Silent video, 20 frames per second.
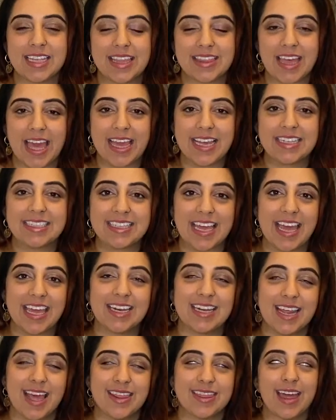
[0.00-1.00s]
they
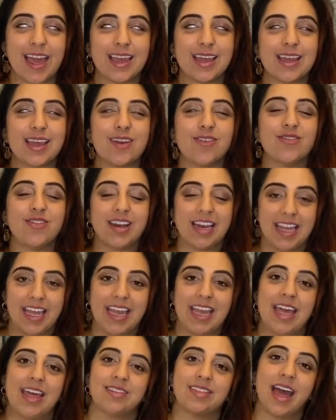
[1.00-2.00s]
said
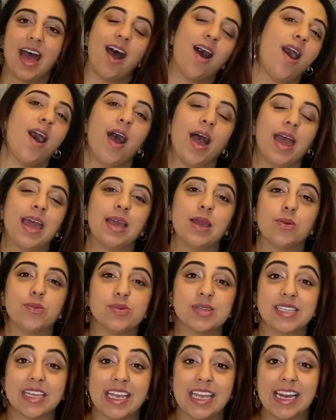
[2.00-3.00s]
thankfully that I
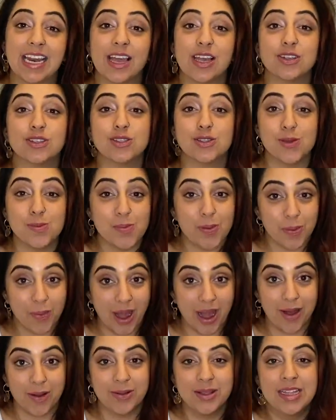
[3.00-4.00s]
was healing super
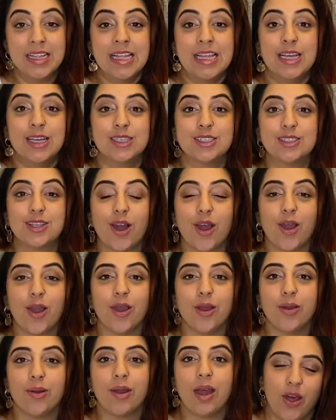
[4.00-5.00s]
well.
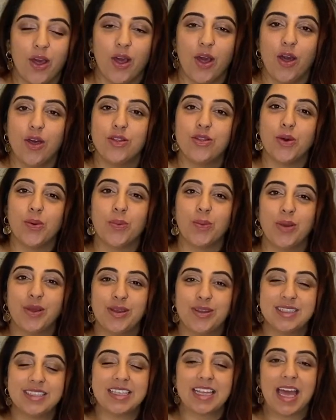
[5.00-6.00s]
So the
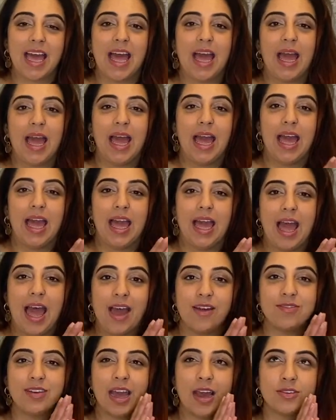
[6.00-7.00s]
wounds
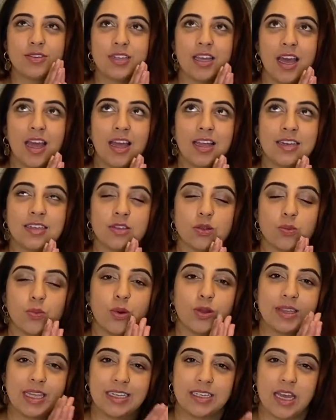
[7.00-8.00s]
have now turned, well,
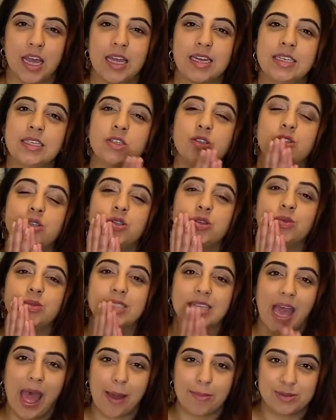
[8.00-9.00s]
they turned into
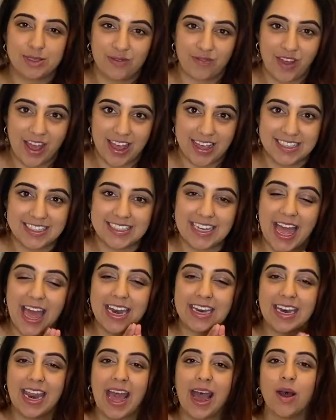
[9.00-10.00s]
scabs first
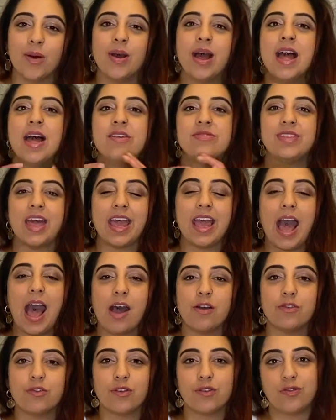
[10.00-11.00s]
and now they
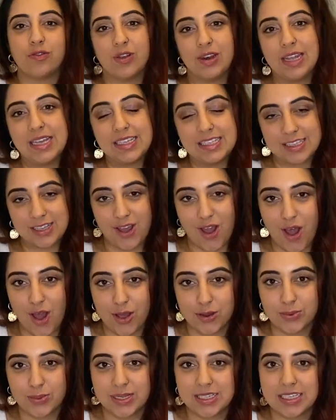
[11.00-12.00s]
have fully
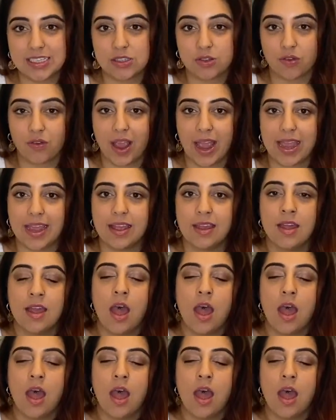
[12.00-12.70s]
scarred, which is great.